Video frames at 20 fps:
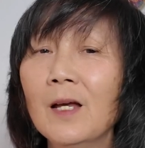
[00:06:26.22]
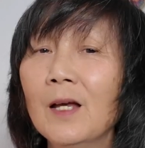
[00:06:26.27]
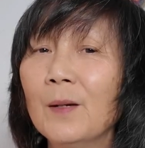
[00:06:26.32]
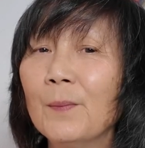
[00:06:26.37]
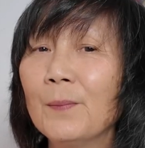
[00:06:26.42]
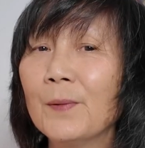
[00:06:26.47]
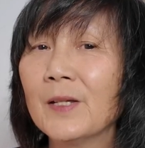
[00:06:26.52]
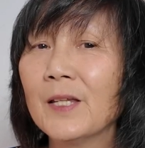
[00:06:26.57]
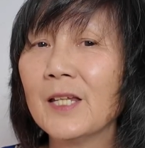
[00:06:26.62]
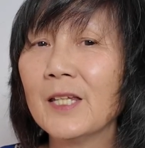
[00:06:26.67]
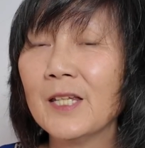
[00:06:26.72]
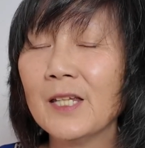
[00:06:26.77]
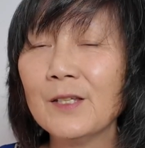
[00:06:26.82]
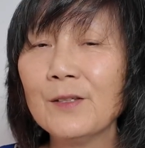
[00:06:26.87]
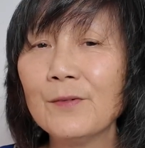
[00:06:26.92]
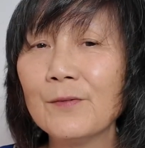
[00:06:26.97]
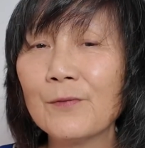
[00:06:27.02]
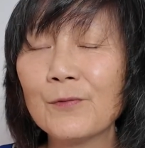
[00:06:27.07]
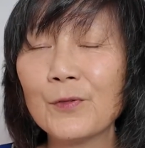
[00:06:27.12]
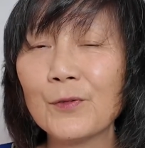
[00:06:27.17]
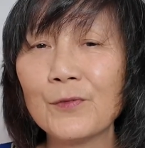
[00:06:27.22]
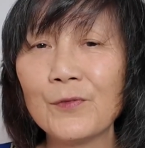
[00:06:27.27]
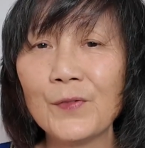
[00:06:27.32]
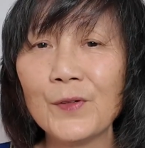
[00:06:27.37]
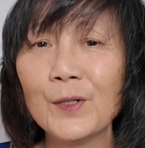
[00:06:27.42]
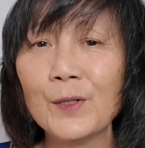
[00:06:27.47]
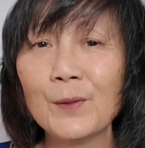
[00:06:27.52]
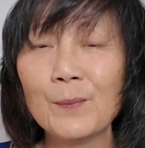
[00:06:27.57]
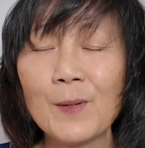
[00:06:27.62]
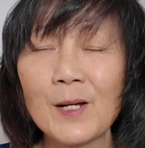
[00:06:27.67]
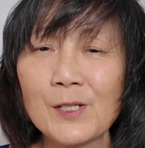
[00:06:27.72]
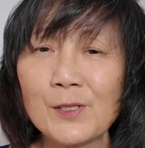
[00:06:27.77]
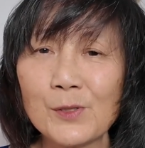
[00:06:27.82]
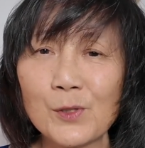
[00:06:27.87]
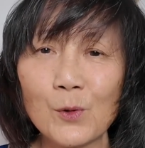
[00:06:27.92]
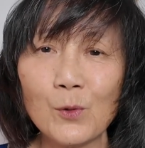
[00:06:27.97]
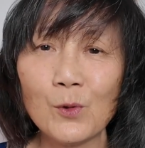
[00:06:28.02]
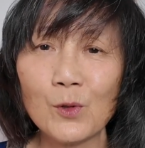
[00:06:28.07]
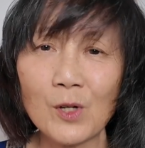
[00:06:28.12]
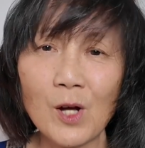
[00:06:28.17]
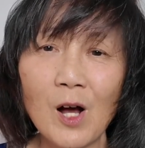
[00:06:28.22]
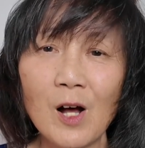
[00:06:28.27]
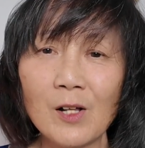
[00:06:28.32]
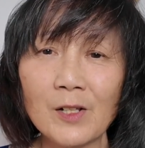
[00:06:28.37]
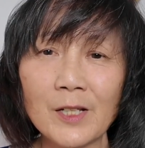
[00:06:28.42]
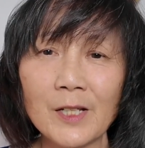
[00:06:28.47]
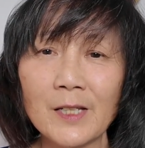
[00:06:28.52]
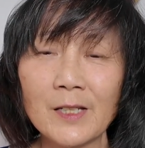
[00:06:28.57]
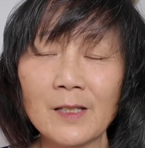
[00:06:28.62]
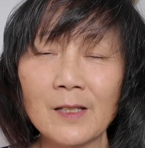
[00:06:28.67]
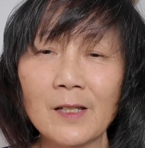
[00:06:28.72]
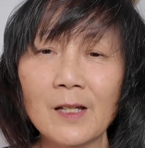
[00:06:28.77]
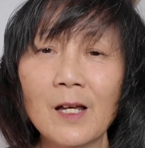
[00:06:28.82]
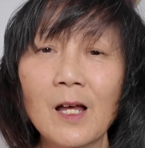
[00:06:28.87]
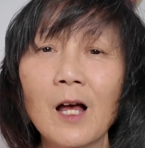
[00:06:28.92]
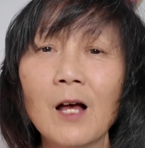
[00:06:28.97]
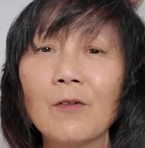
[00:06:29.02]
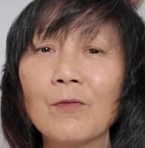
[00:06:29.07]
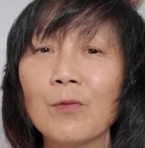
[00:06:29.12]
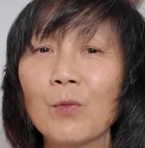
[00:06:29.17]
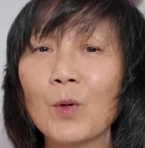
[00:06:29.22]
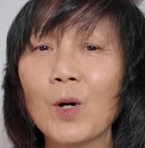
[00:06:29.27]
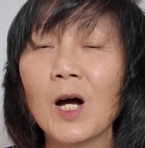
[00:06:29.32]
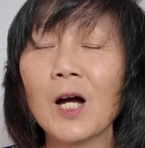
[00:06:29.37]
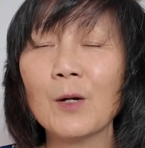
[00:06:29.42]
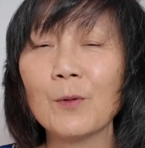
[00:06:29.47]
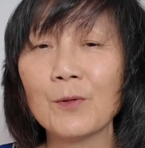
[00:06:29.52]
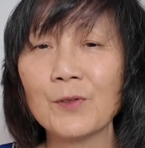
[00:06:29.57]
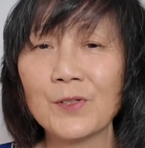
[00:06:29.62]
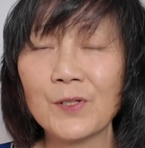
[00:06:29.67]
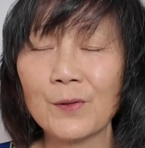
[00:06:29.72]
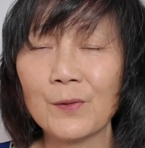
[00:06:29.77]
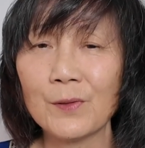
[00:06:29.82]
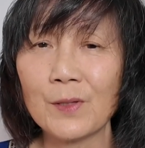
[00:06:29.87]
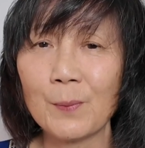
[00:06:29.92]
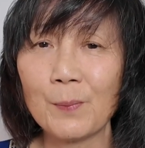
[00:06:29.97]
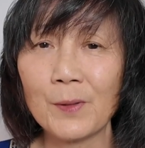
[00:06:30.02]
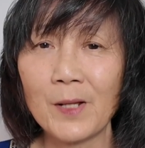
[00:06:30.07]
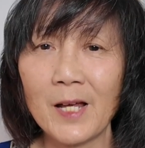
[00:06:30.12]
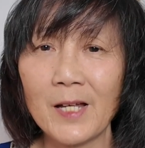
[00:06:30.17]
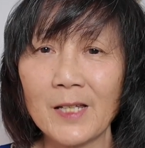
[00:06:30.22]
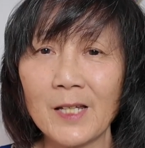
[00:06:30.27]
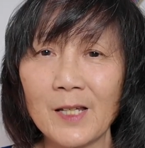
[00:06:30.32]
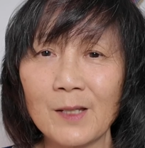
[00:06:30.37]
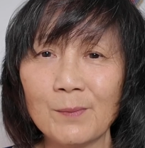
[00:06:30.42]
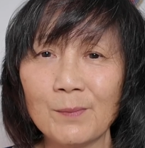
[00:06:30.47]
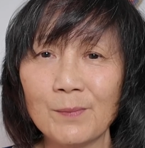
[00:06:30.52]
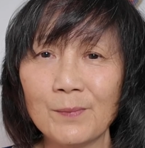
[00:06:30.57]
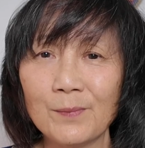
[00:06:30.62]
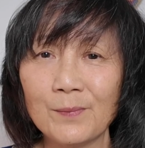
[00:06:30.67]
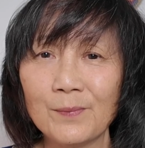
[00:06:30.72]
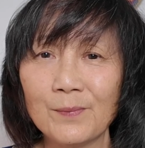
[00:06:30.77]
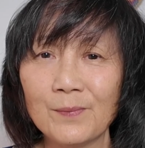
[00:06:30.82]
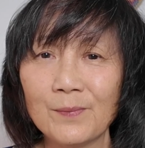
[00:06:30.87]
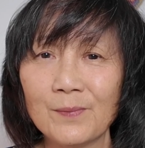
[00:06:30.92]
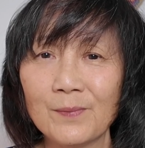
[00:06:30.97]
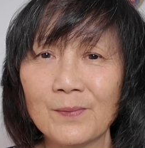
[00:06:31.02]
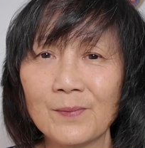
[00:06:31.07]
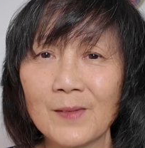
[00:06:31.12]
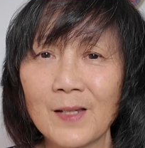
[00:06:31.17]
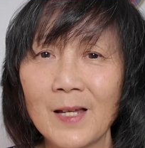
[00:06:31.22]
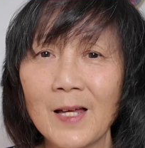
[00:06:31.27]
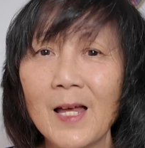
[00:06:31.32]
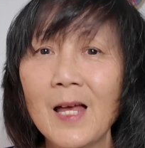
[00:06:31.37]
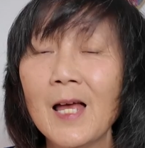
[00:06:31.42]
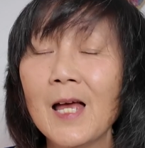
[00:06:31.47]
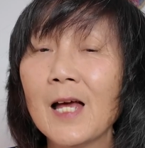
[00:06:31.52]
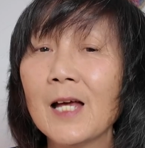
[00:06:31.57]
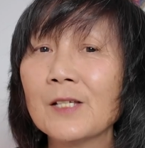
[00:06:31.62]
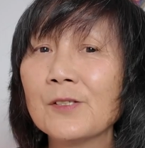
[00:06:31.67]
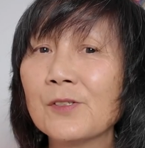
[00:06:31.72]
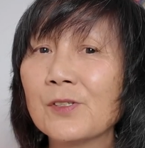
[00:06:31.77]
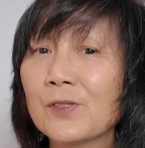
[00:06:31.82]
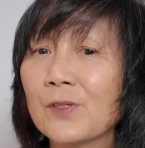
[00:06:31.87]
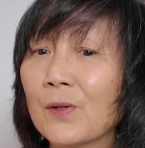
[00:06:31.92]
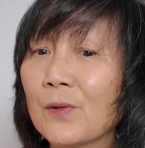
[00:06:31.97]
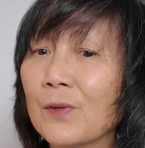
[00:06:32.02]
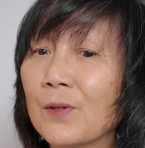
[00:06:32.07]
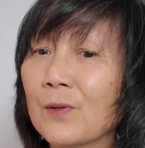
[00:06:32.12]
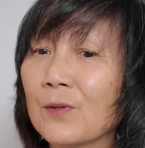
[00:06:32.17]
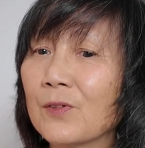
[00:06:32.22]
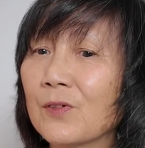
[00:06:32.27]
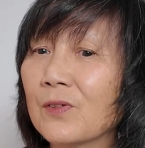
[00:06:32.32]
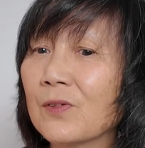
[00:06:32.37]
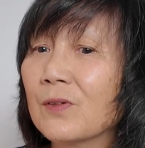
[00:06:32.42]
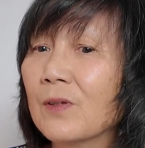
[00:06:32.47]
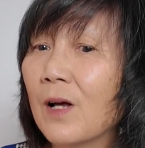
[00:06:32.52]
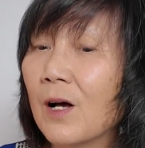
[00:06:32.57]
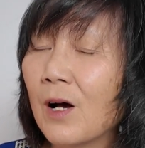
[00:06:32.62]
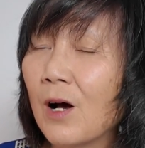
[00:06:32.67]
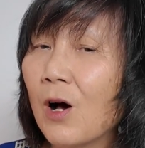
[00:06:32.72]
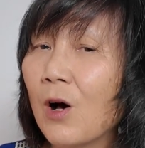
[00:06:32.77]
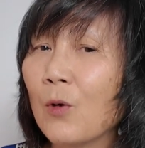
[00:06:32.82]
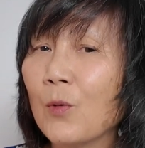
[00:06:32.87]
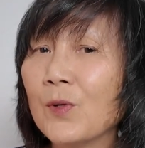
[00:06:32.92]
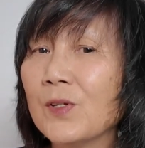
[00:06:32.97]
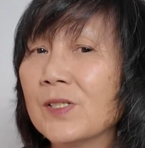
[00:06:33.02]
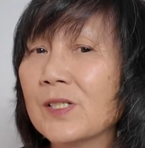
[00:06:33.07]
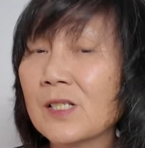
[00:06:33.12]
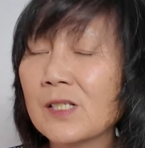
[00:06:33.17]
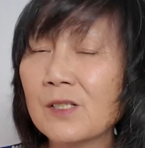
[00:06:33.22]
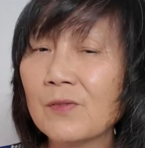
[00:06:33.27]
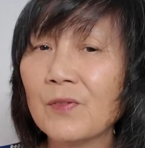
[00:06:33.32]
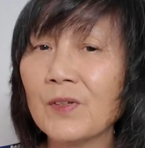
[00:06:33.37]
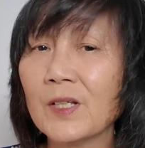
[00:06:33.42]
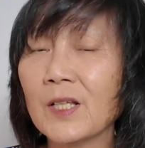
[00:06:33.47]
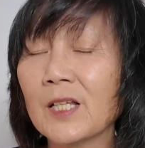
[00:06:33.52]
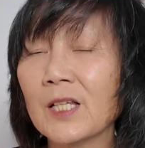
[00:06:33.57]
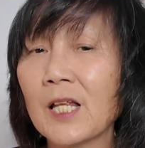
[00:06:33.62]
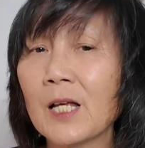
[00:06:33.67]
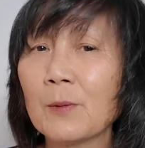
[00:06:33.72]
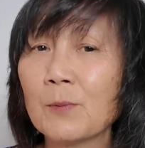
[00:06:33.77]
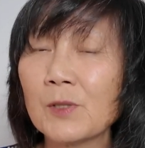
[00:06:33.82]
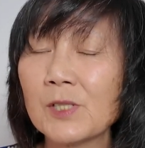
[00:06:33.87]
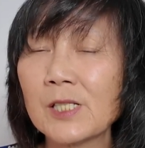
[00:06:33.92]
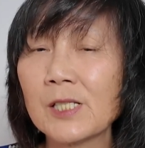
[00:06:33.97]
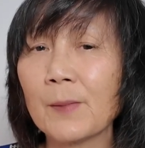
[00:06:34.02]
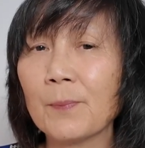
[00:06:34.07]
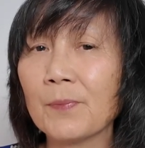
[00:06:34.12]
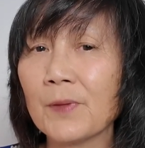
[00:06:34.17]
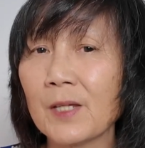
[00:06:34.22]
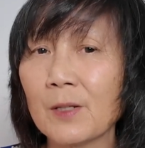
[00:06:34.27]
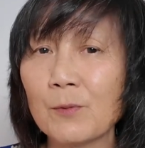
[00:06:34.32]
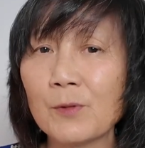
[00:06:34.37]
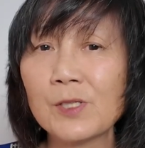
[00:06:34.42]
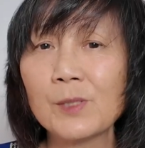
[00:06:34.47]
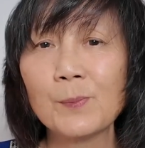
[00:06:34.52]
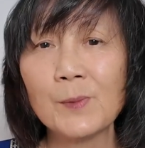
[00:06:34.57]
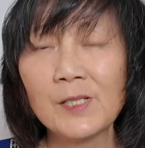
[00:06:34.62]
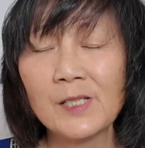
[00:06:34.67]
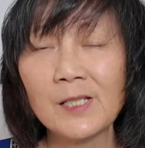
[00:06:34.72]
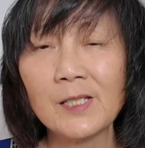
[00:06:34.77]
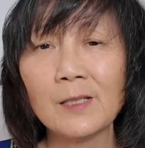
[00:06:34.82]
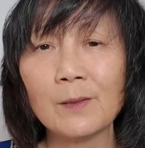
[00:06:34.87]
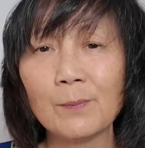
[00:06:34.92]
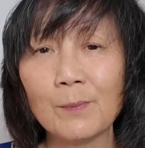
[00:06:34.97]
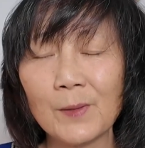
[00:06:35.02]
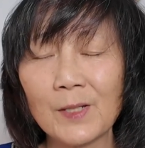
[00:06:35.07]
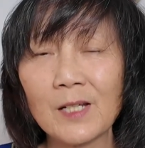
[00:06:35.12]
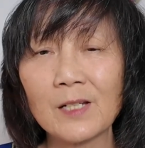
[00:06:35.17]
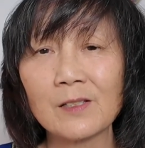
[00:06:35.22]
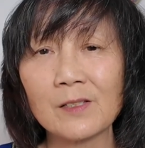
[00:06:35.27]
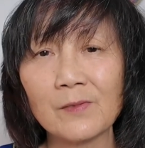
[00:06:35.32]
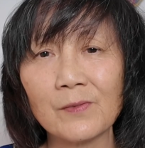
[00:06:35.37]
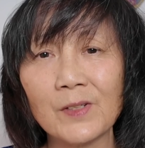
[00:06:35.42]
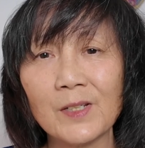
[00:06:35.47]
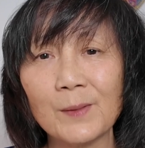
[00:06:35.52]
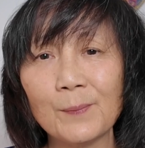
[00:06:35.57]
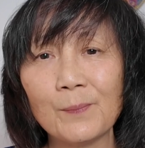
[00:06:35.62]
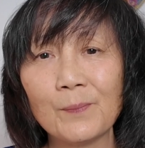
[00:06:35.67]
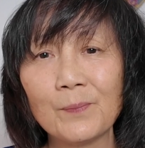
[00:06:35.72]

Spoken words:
But it didn't fulfill my soul calling of why I was here on the planet. And so there's always this feeling like something was missing because of it.